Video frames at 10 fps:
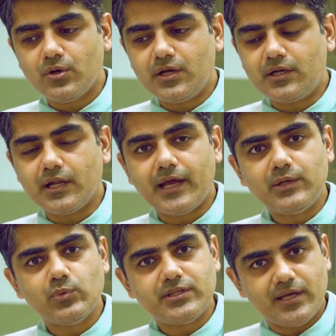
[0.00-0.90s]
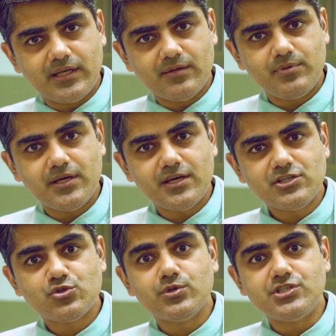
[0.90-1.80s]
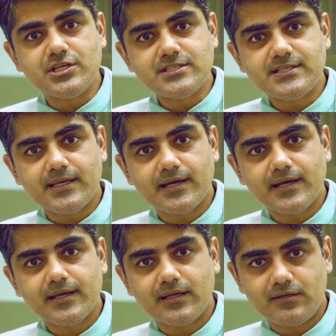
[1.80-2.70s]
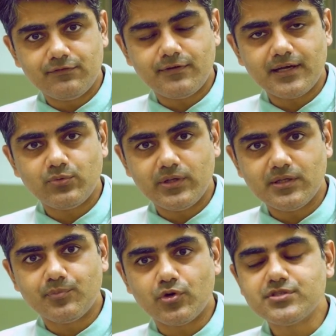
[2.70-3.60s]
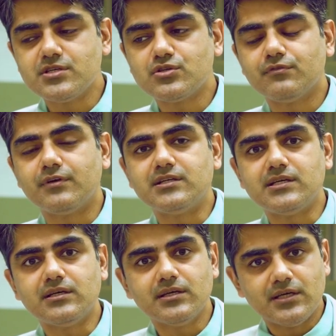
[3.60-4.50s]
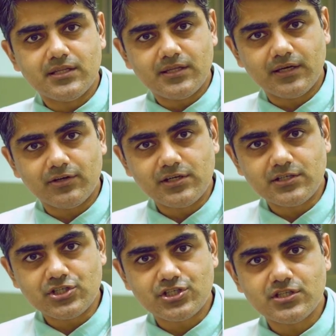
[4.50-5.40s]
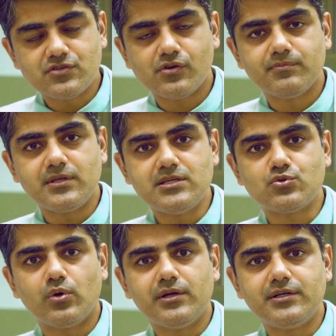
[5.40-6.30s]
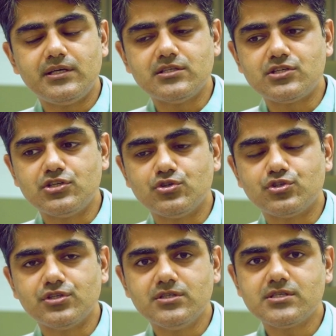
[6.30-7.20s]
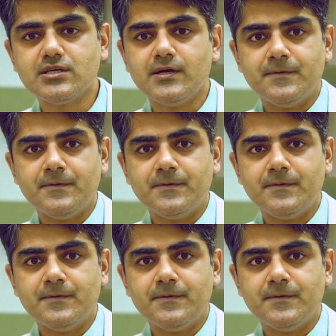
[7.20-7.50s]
in line with NABH, with JCI, and in fact, we're in the process of getting the accreditations from these quality institutions.